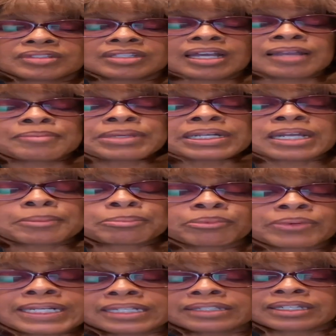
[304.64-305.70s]
I've been up
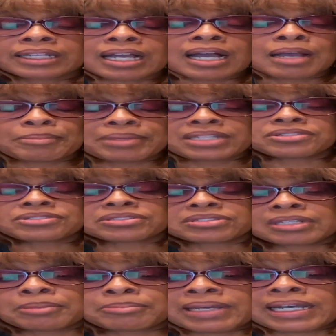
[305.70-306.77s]
reading the comments
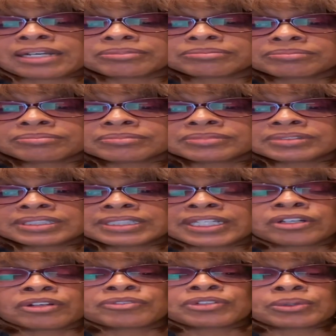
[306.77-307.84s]
about the
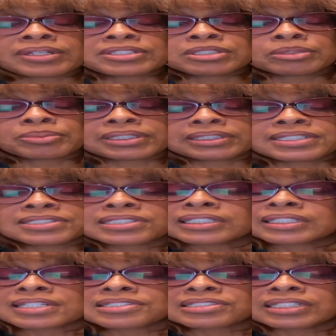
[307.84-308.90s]
interview I did with Lisa
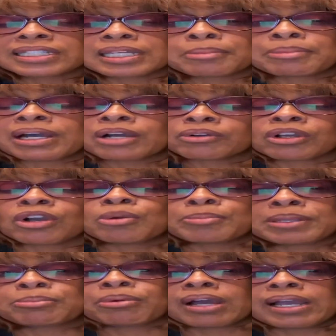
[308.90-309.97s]
Leslie about Kobe
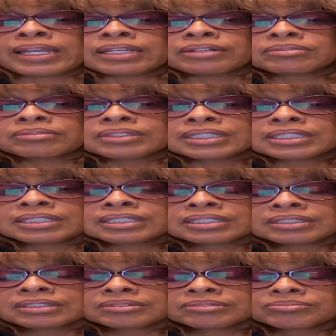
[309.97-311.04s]
Bryant.
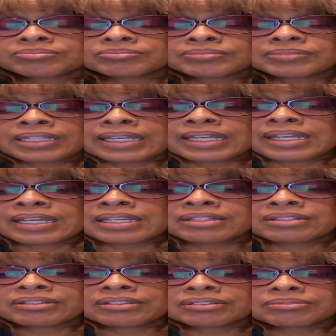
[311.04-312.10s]

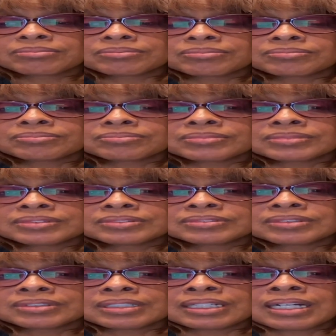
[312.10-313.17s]
And
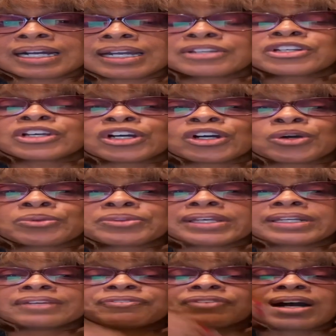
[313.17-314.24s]
I know that
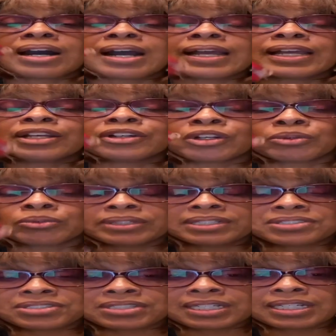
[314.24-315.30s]
if I had only
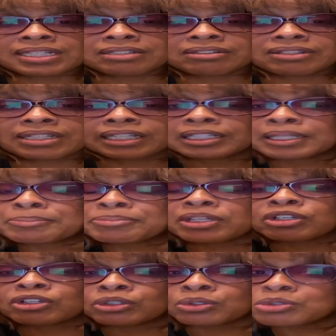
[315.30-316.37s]
seen the clip
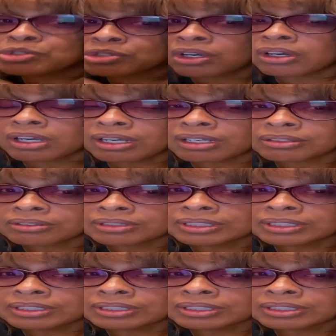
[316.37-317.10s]
that you saw,